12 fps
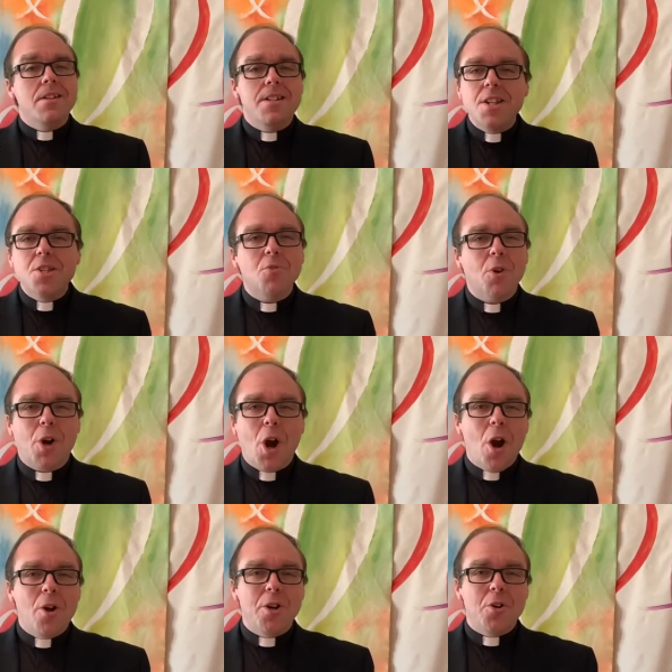
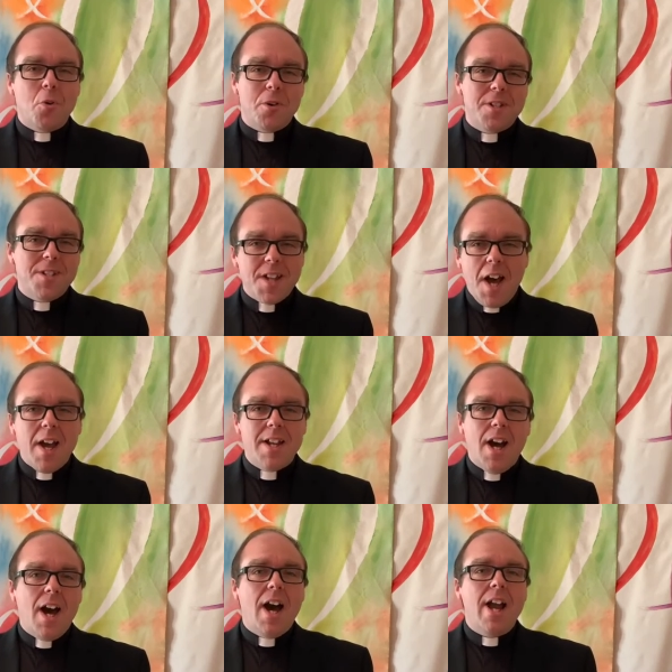disregarded or
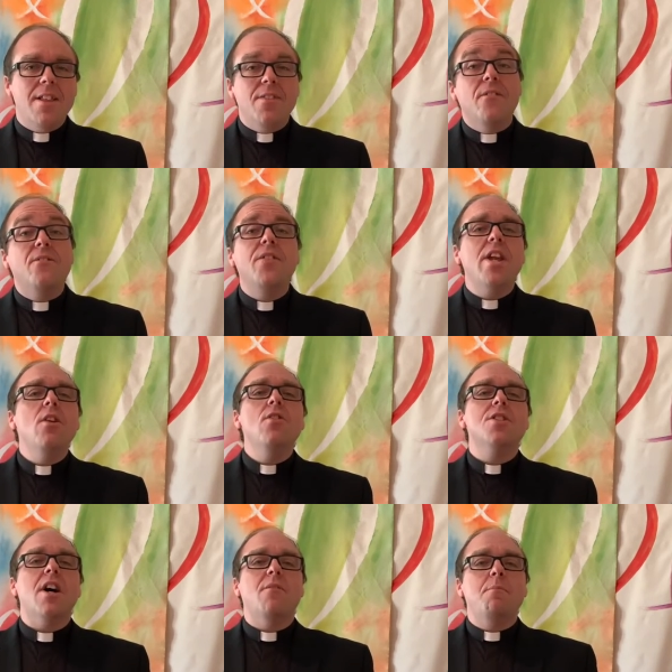side-eyed, the
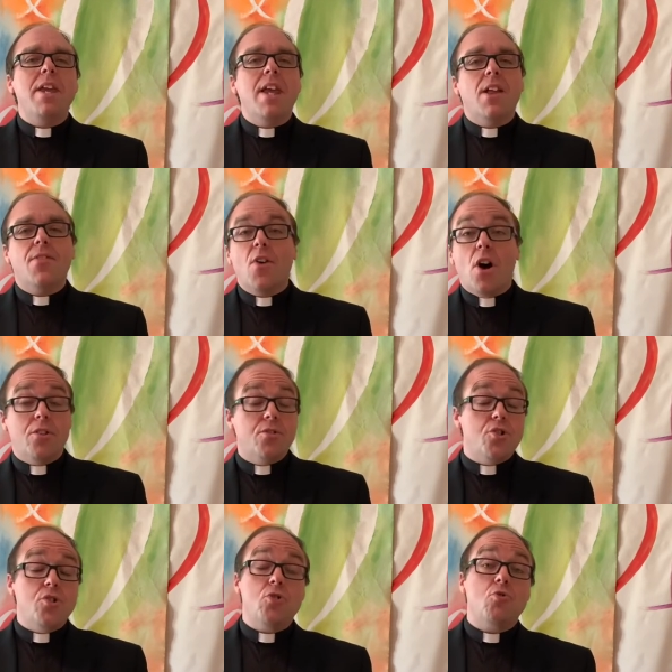fears of being thought
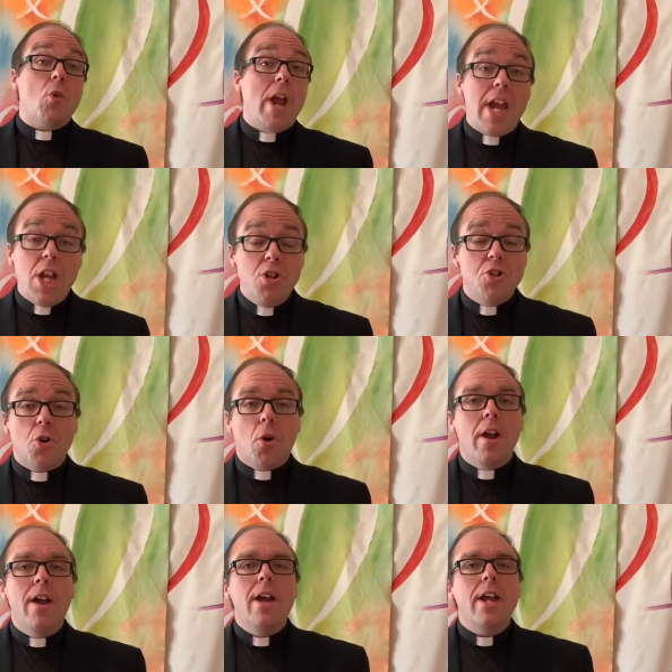strange or